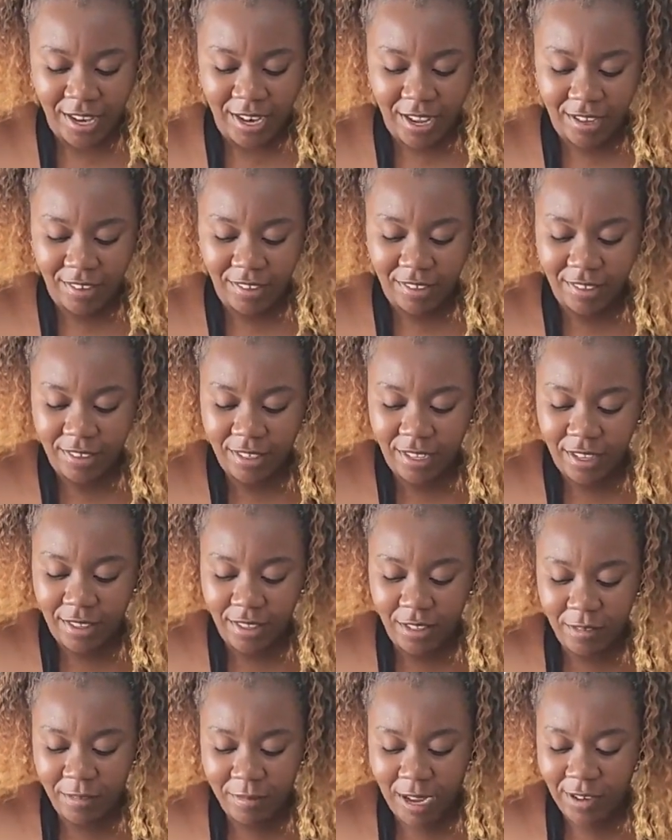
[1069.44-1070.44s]
Let's just
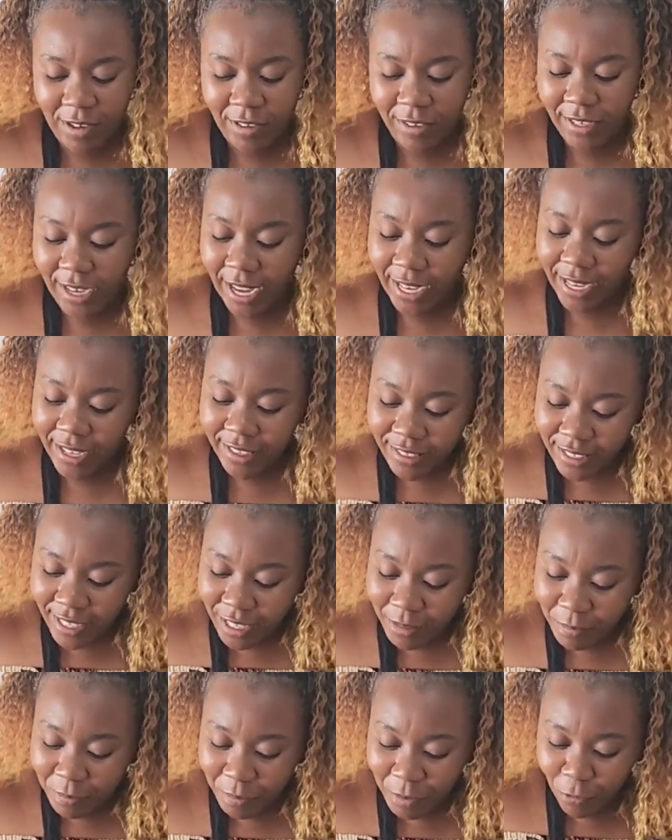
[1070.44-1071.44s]
get them out. Like I
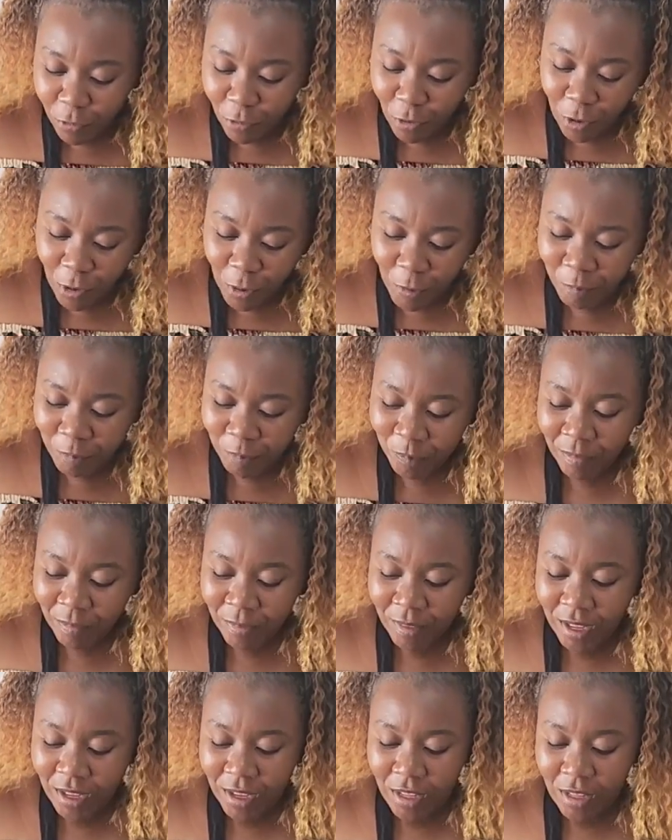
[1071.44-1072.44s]
said before,
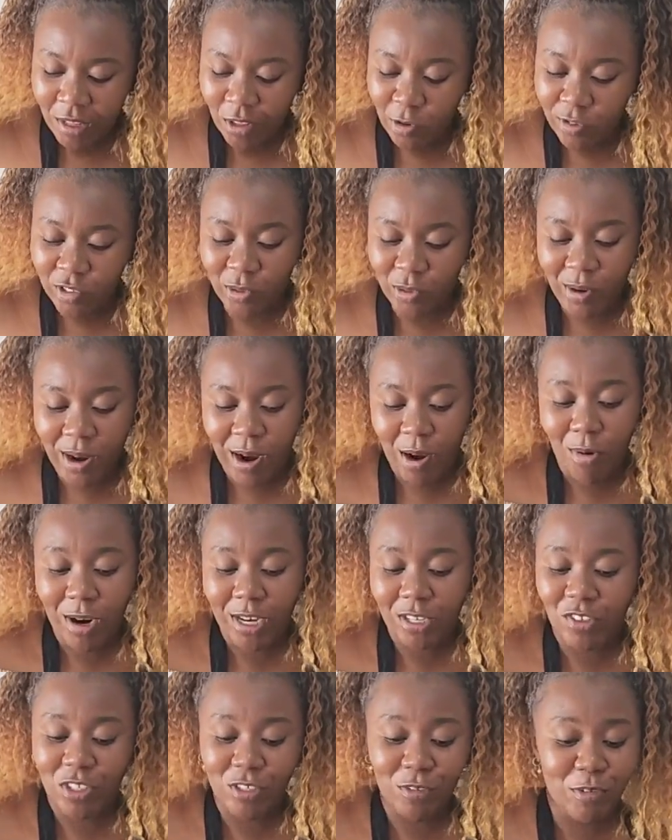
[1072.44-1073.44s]
those who are
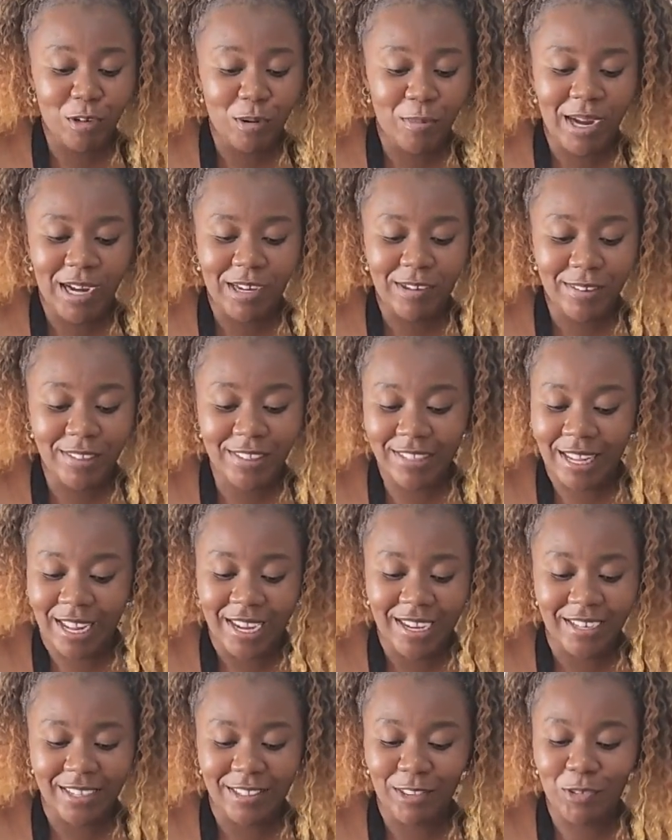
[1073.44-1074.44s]
watching from
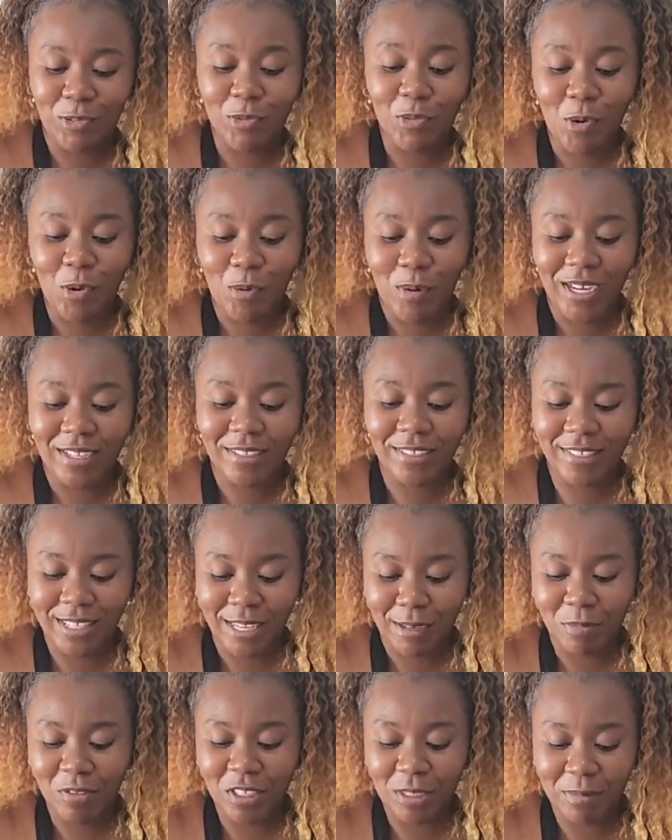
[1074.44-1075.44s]
outside and don't know what a
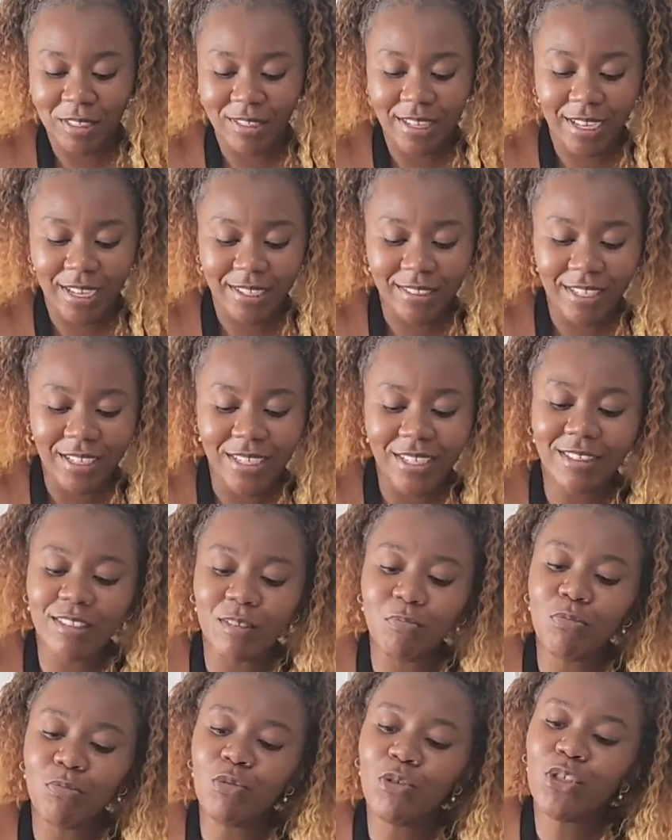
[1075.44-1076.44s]
slab chips is, like I said,
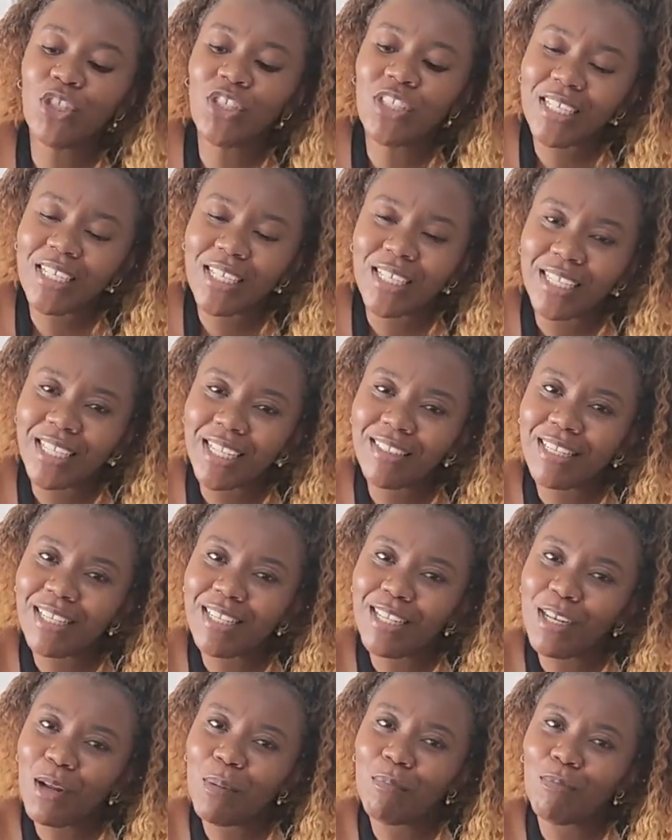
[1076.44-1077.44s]
it's mushy. It gets a
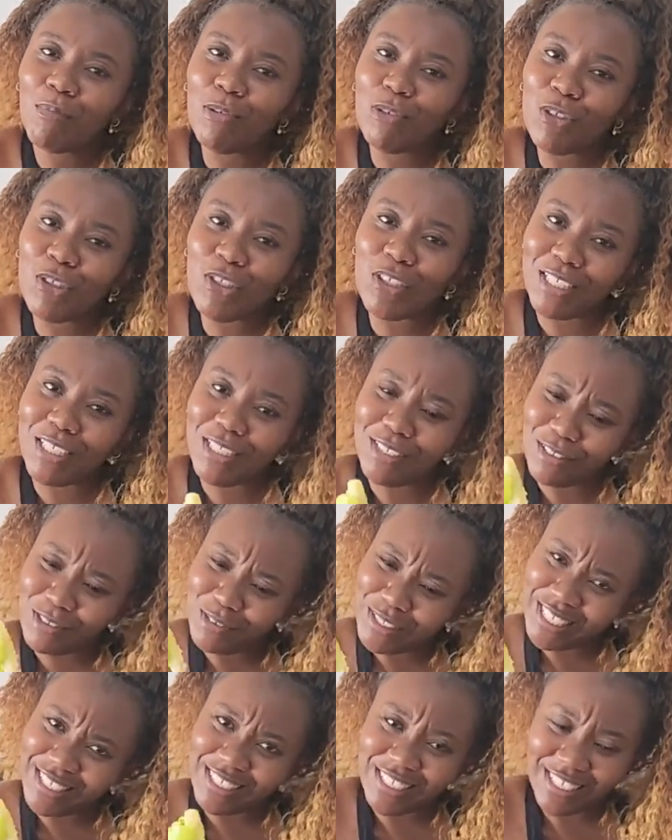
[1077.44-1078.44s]
little mushy, as you
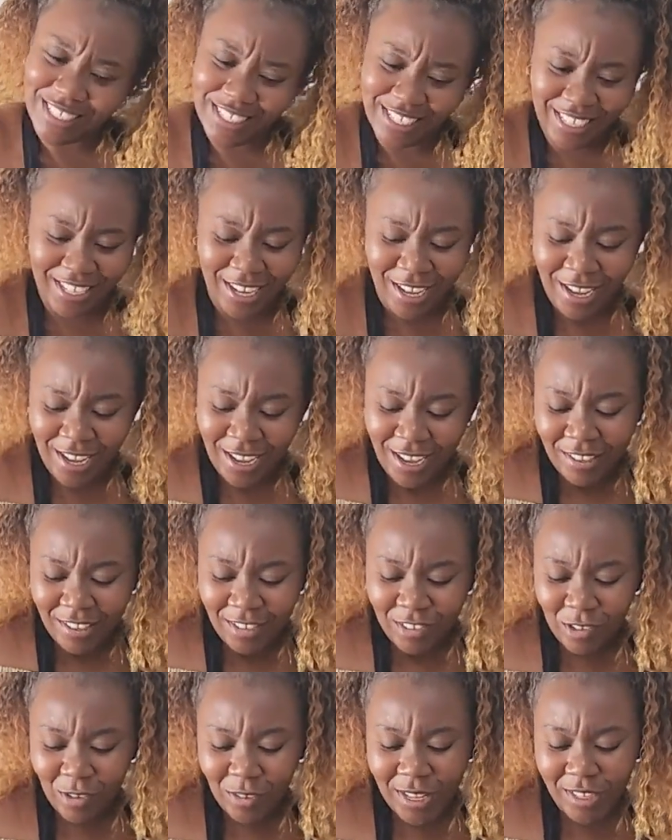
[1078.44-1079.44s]
can see.
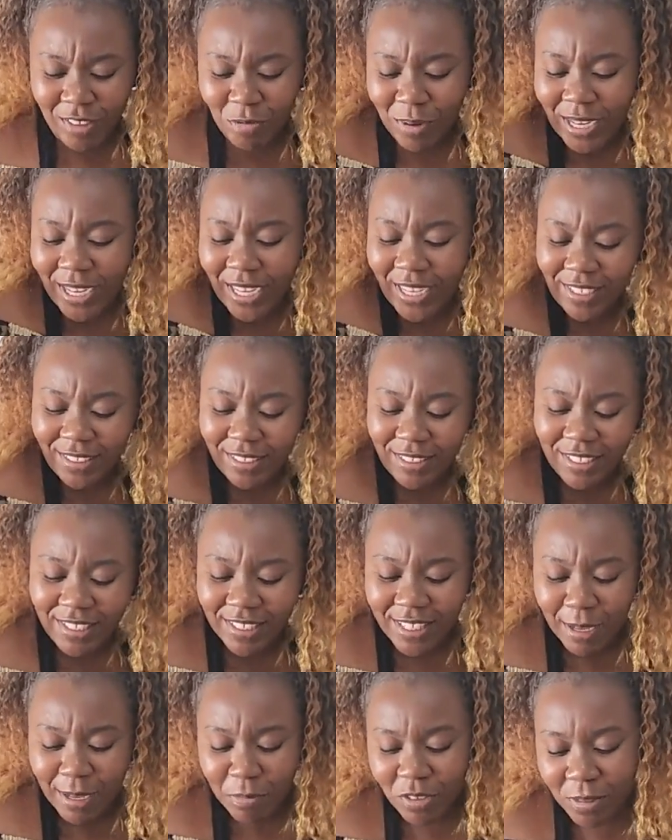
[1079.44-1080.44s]
So that's why it's a
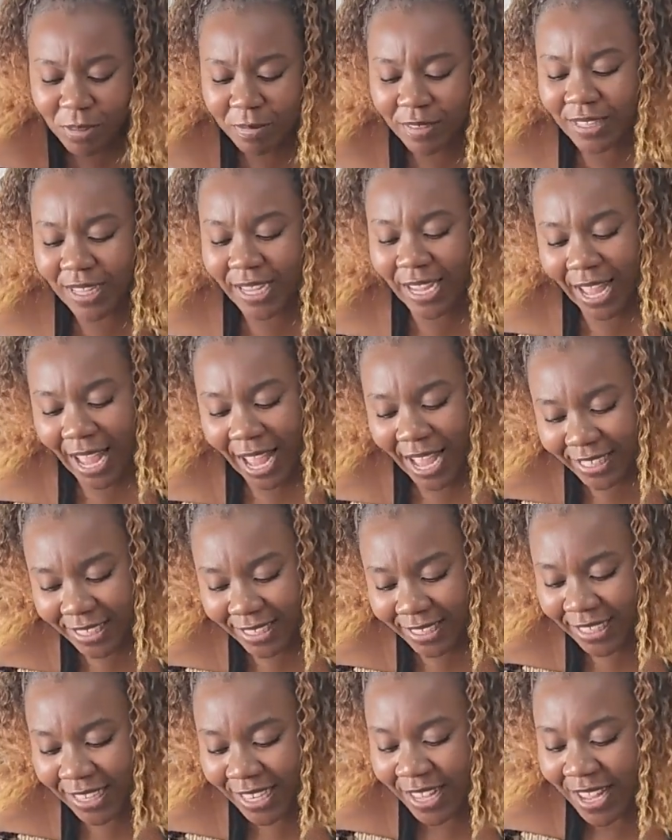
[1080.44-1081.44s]
slab chips, the
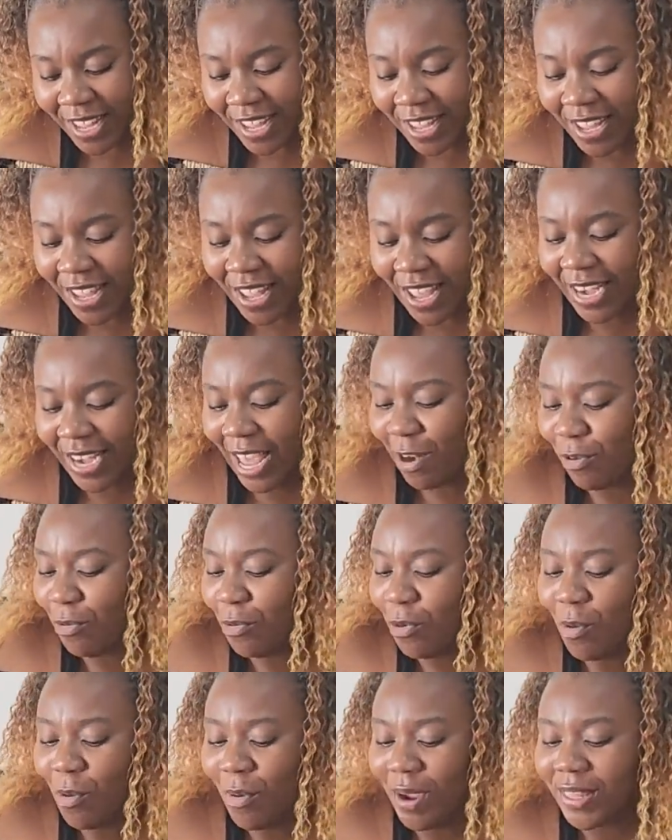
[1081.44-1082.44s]
cut. And I
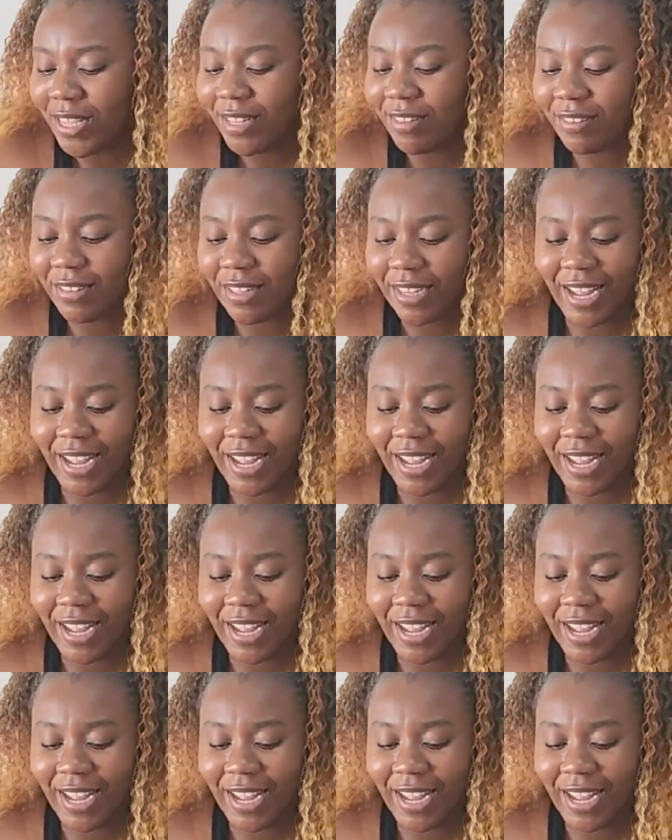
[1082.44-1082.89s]
don't know whether it's the